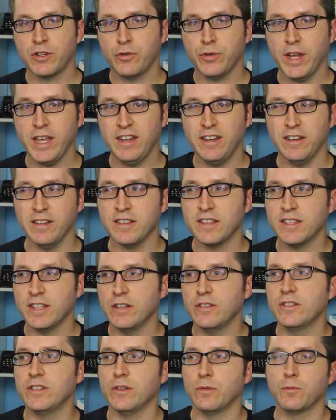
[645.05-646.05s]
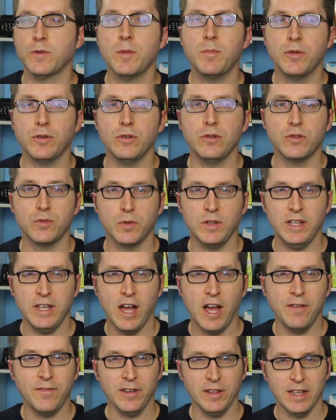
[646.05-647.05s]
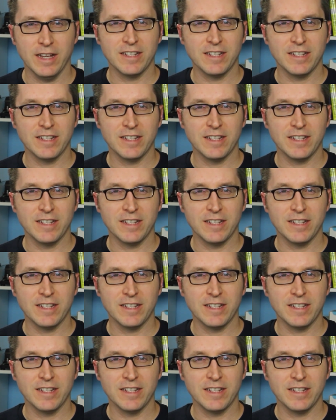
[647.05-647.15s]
created in cells that reproduce really often,